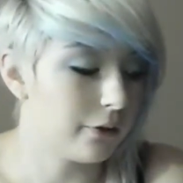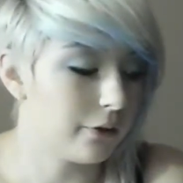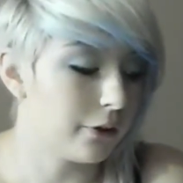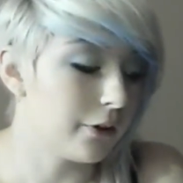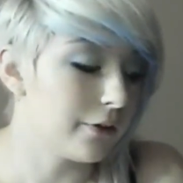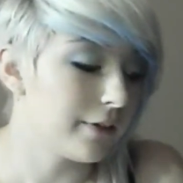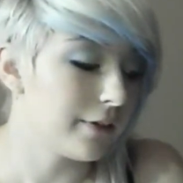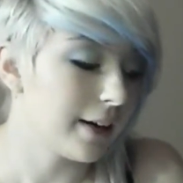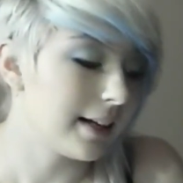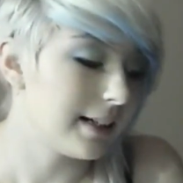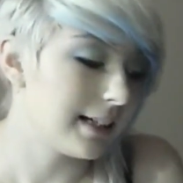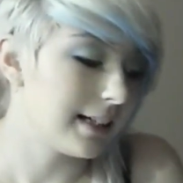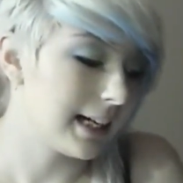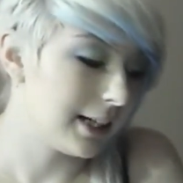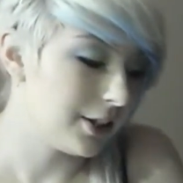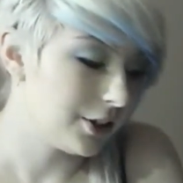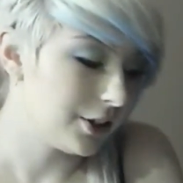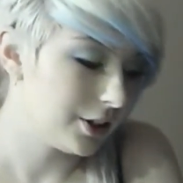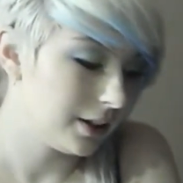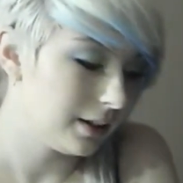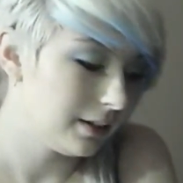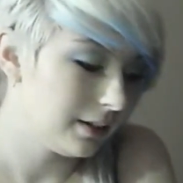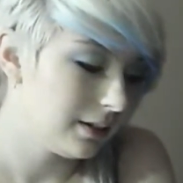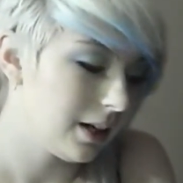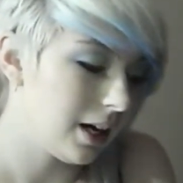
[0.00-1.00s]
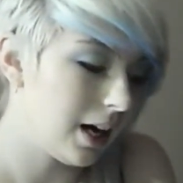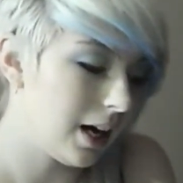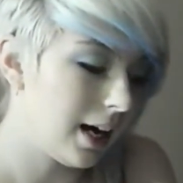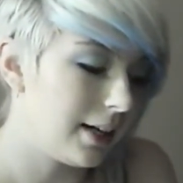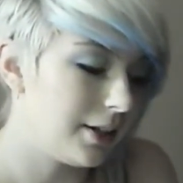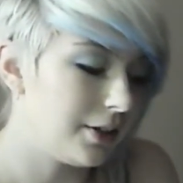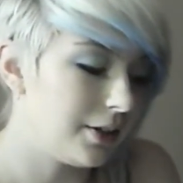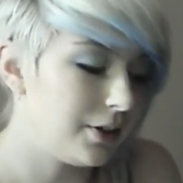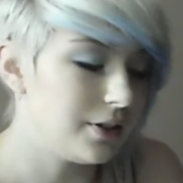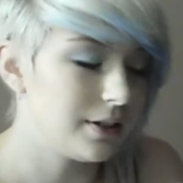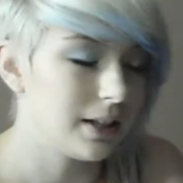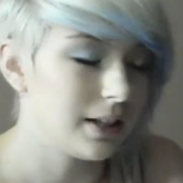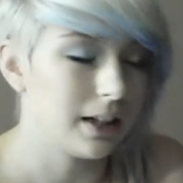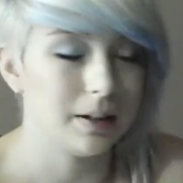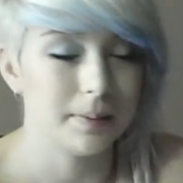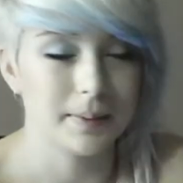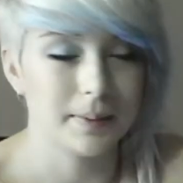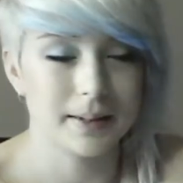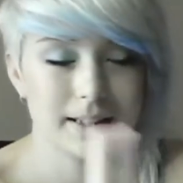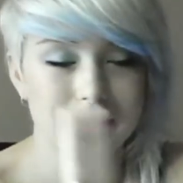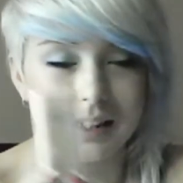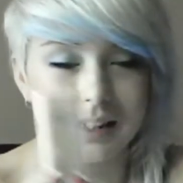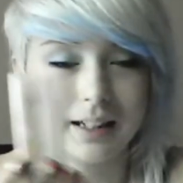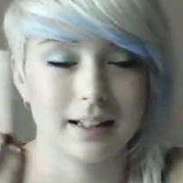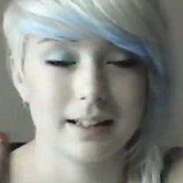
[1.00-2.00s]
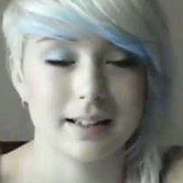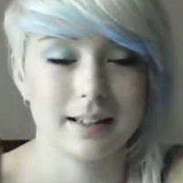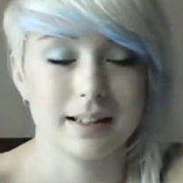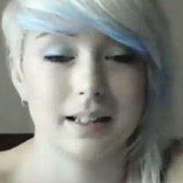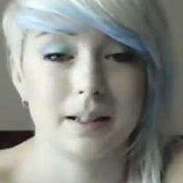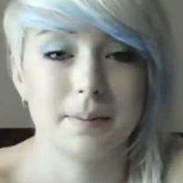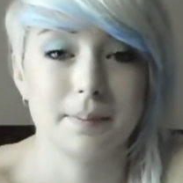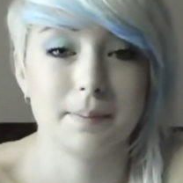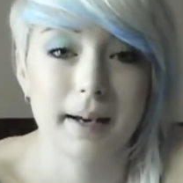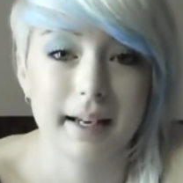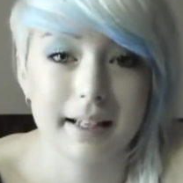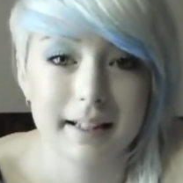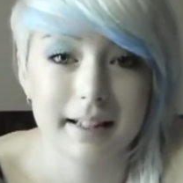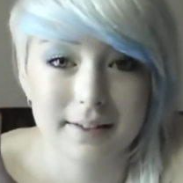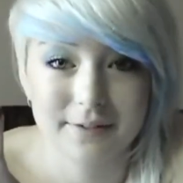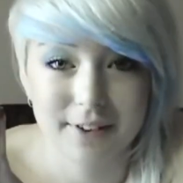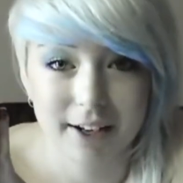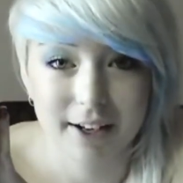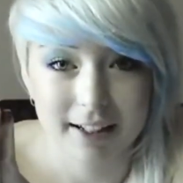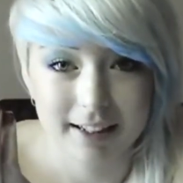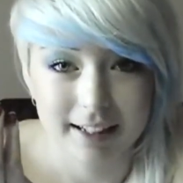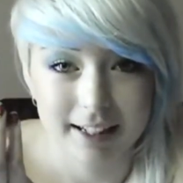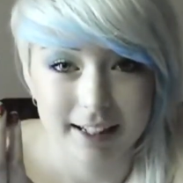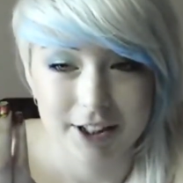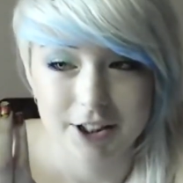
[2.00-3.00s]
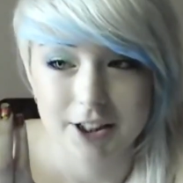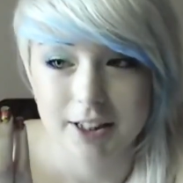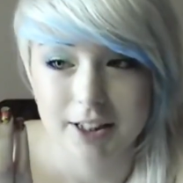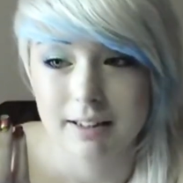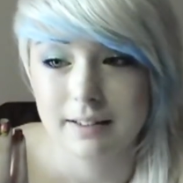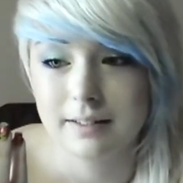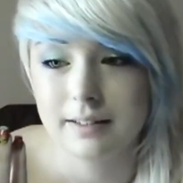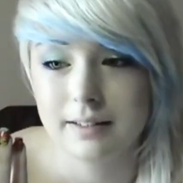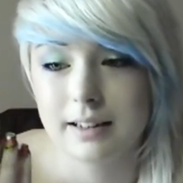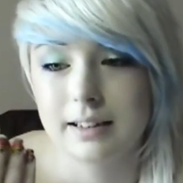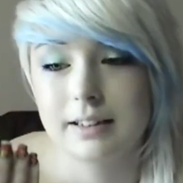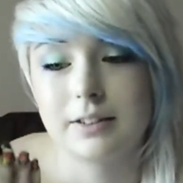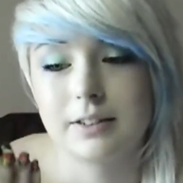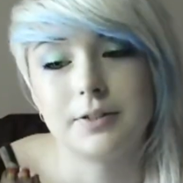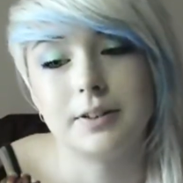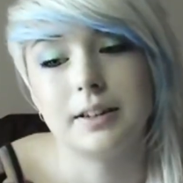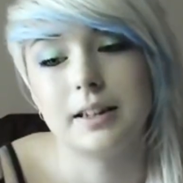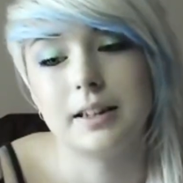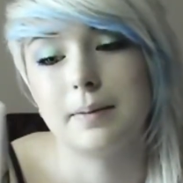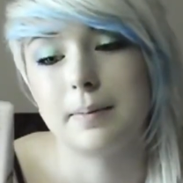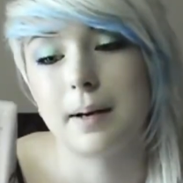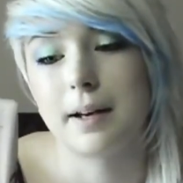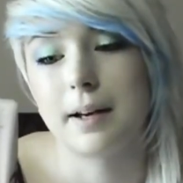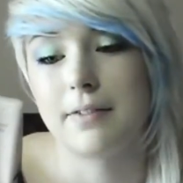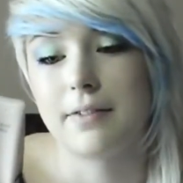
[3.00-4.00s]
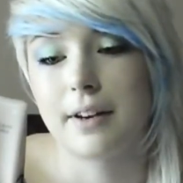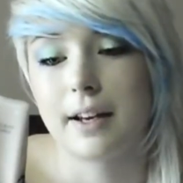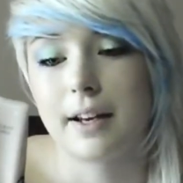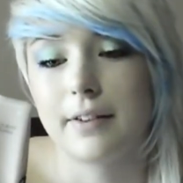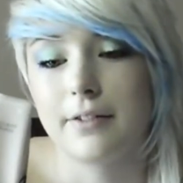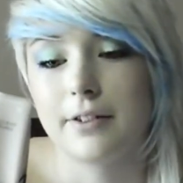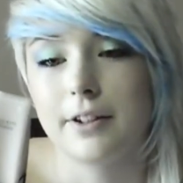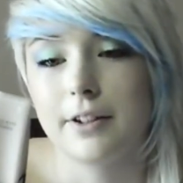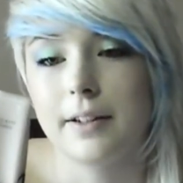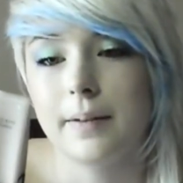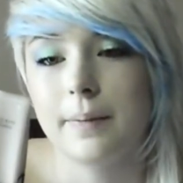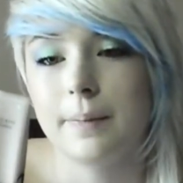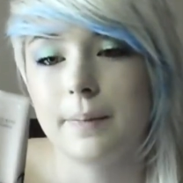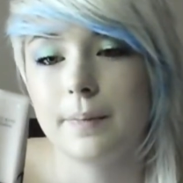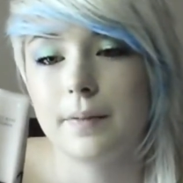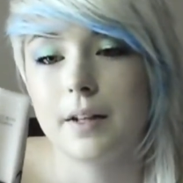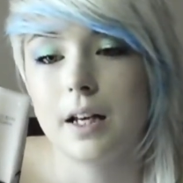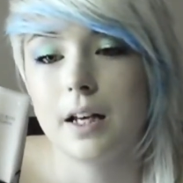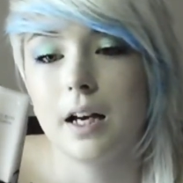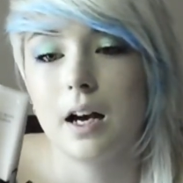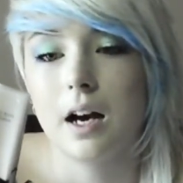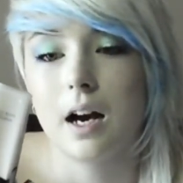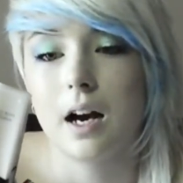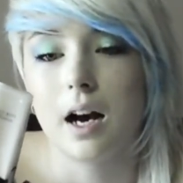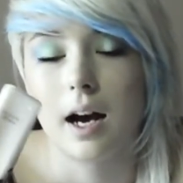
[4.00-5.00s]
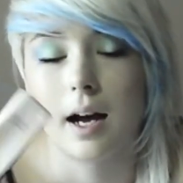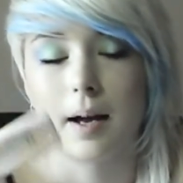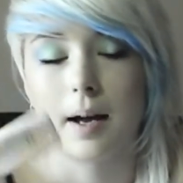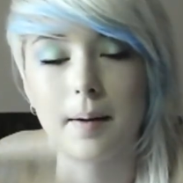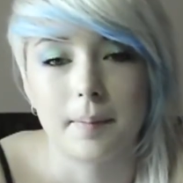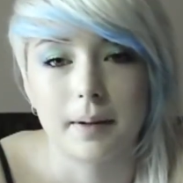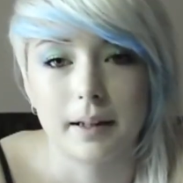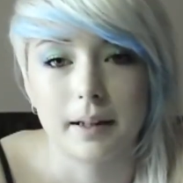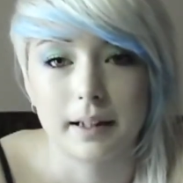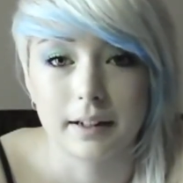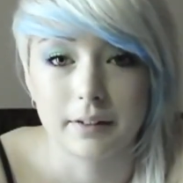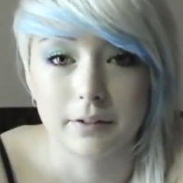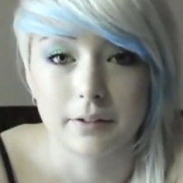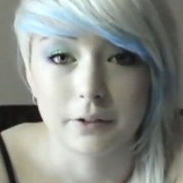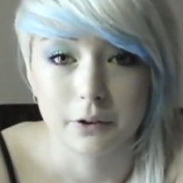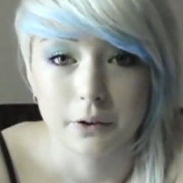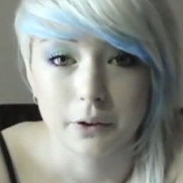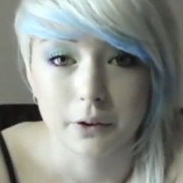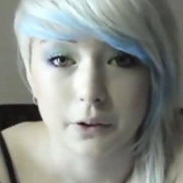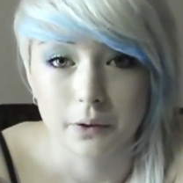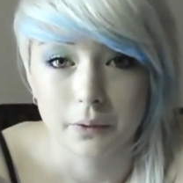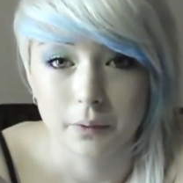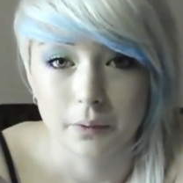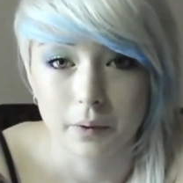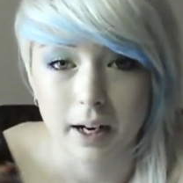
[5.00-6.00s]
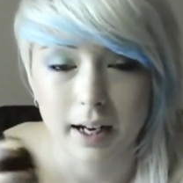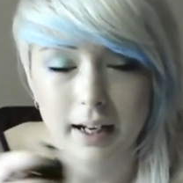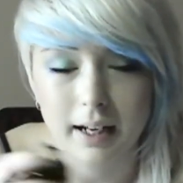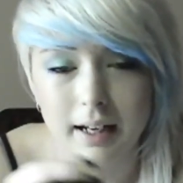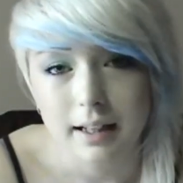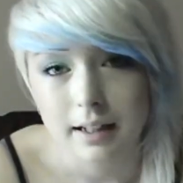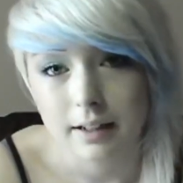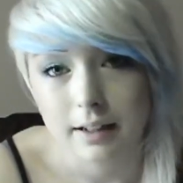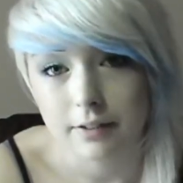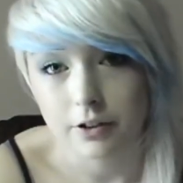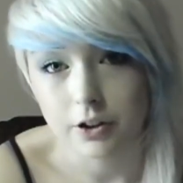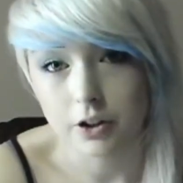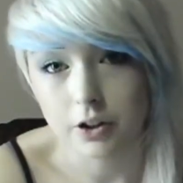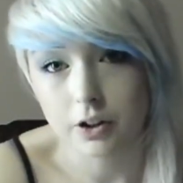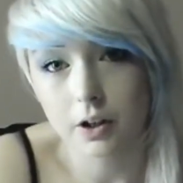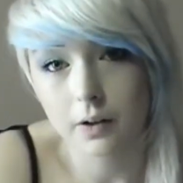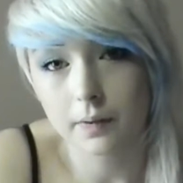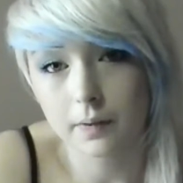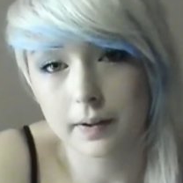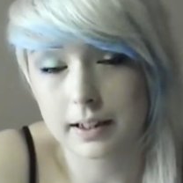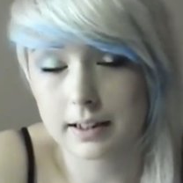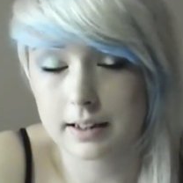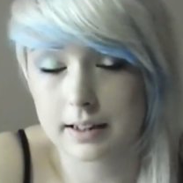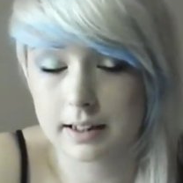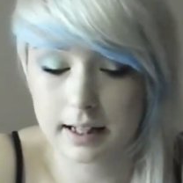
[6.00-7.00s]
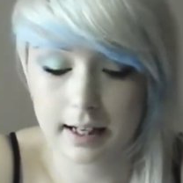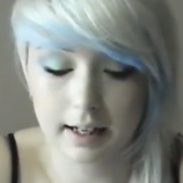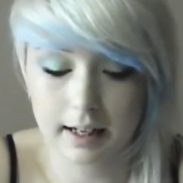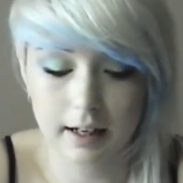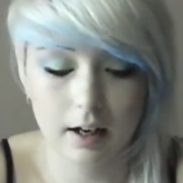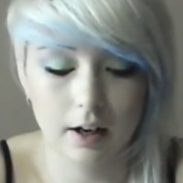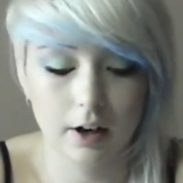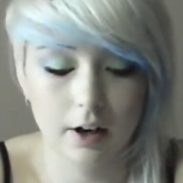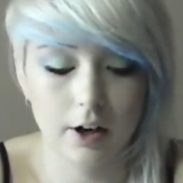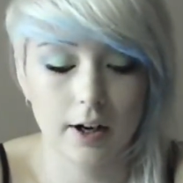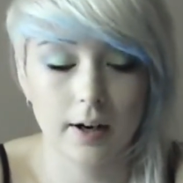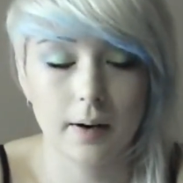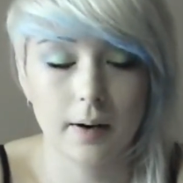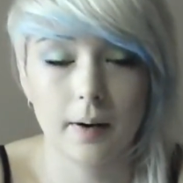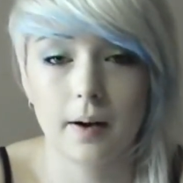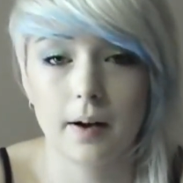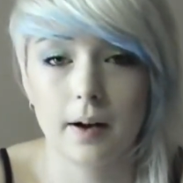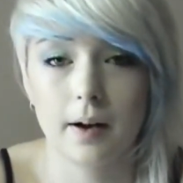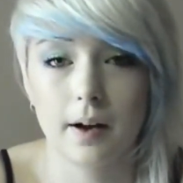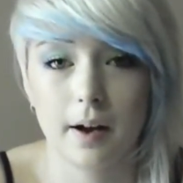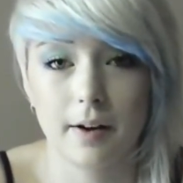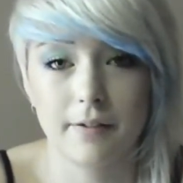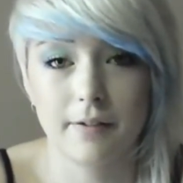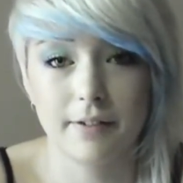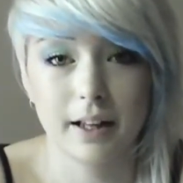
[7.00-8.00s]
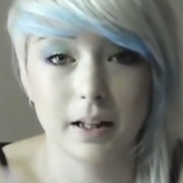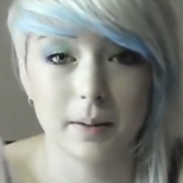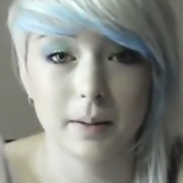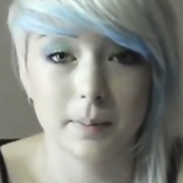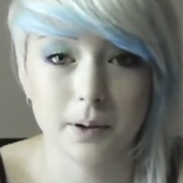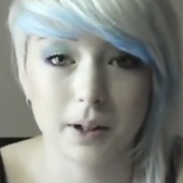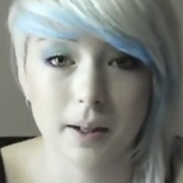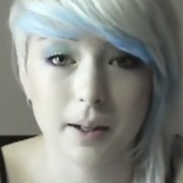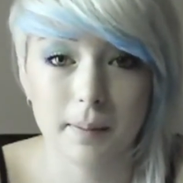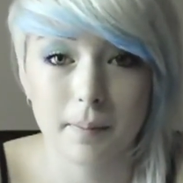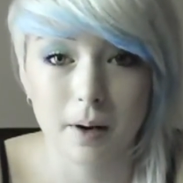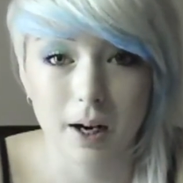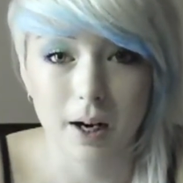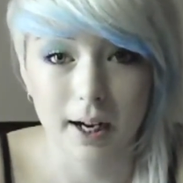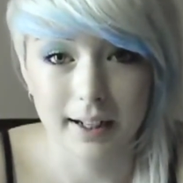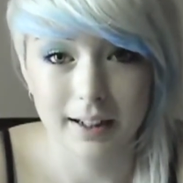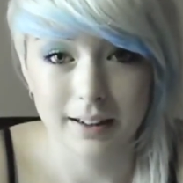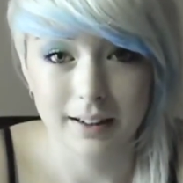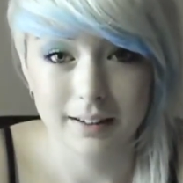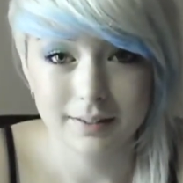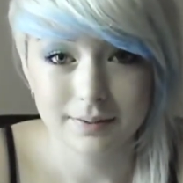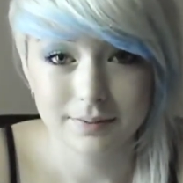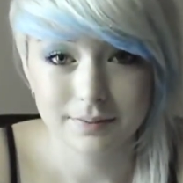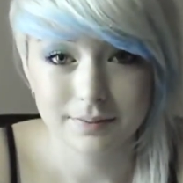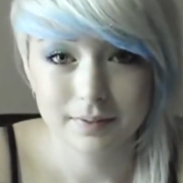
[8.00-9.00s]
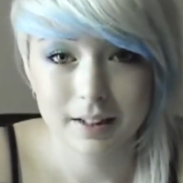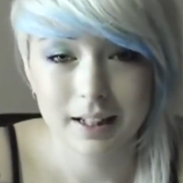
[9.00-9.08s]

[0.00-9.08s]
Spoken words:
For foundation, I use Mascara Skin Base Foundation. It's really my favourite. I'm a level 3, and if you go in, they are available at Maya.